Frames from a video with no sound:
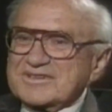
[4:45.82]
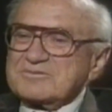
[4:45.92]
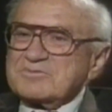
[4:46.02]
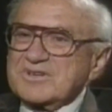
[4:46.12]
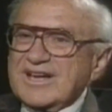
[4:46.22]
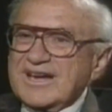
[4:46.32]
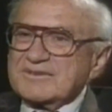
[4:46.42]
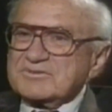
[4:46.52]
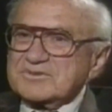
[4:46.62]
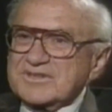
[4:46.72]
we
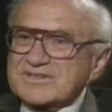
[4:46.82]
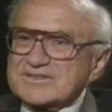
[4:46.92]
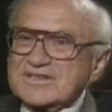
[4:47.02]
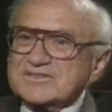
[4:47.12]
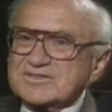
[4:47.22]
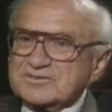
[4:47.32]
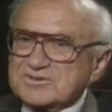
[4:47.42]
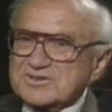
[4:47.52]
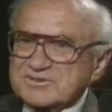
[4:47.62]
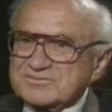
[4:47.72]
have to extend
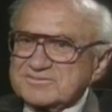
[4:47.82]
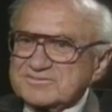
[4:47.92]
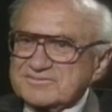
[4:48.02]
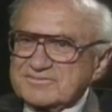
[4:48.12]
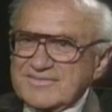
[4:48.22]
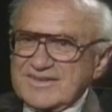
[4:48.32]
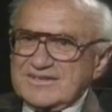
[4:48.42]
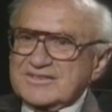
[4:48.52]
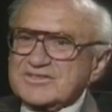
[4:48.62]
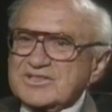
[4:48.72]
socialism.
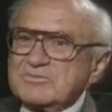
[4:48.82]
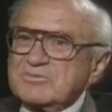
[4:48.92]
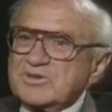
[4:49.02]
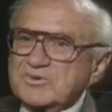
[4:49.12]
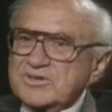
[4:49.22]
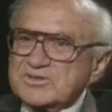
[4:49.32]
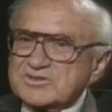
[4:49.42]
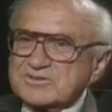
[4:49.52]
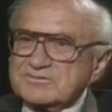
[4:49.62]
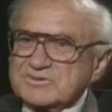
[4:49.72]
The summit in
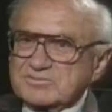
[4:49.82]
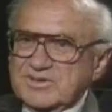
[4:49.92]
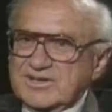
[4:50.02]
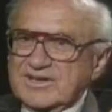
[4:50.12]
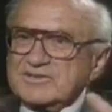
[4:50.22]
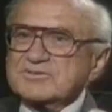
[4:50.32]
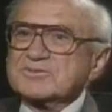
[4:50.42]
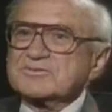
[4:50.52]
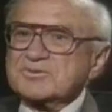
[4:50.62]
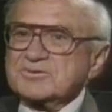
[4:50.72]
Washington was about how you
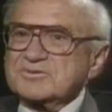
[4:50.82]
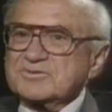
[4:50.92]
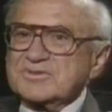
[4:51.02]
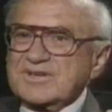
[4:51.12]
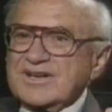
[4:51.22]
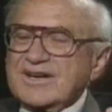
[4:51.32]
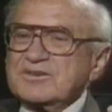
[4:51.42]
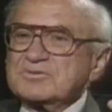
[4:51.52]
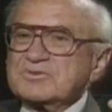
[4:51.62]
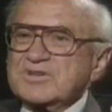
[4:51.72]
control, how
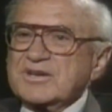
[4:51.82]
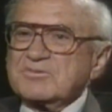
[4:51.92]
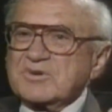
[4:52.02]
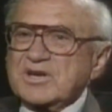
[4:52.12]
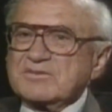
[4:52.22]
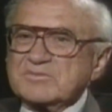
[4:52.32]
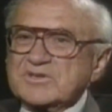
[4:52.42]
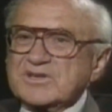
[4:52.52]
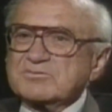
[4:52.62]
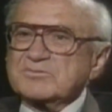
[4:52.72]
you enable government
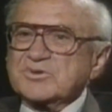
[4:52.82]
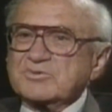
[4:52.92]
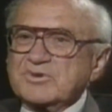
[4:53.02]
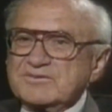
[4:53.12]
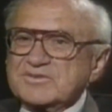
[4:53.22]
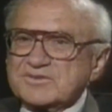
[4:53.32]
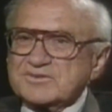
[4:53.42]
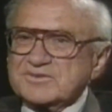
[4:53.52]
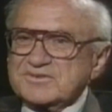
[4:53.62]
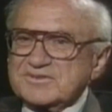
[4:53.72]
to get more revenue
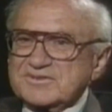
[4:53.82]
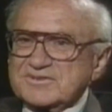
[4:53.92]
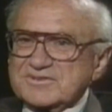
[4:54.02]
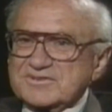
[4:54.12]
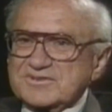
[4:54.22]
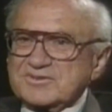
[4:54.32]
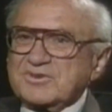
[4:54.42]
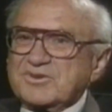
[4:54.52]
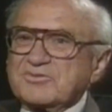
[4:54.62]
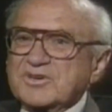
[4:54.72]
in
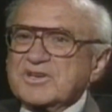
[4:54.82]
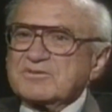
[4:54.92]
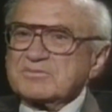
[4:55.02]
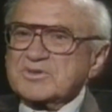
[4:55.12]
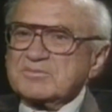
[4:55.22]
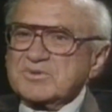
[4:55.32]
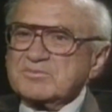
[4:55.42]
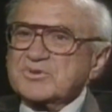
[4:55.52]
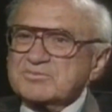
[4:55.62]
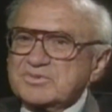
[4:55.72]
order for government to be
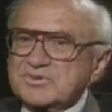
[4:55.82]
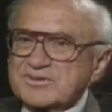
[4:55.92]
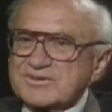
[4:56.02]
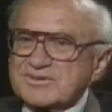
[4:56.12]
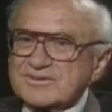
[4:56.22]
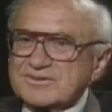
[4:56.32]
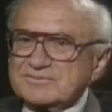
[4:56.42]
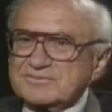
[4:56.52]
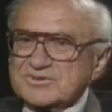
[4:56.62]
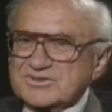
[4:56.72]
more important,
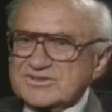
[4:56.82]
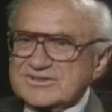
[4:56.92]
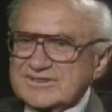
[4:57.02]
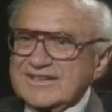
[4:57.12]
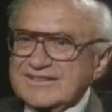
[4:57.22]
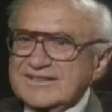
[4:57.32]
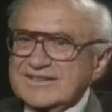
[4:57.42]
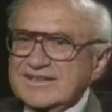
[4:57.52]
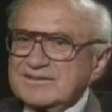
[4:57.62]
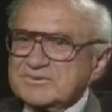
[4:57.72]
which is exactly
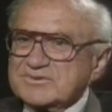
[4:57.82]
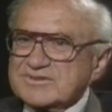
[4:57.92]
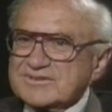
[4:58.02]
the opposite.